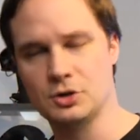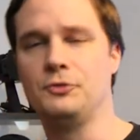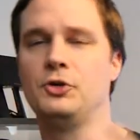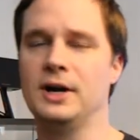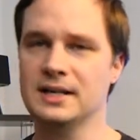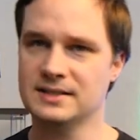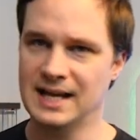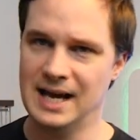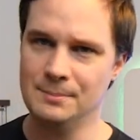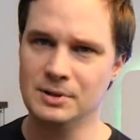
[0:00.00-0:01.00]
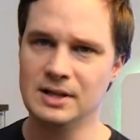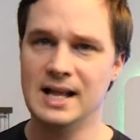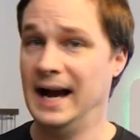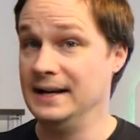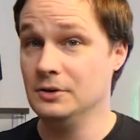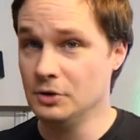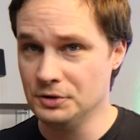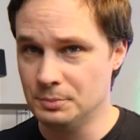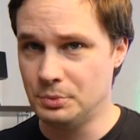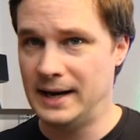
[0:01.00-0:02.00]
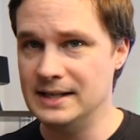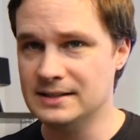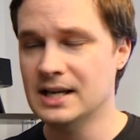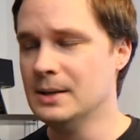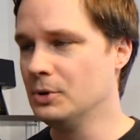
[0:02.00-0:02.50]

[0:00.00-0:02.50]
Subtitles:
So for example, I don't know the price,